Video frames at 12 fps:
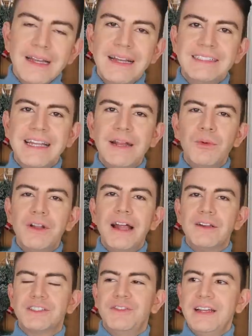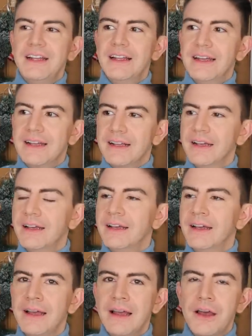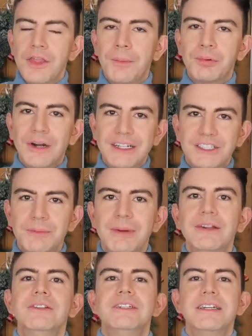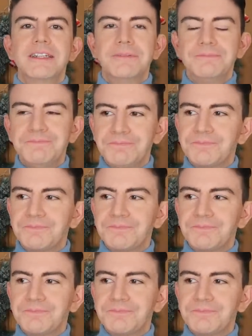Is anyone else feeling the pressure building?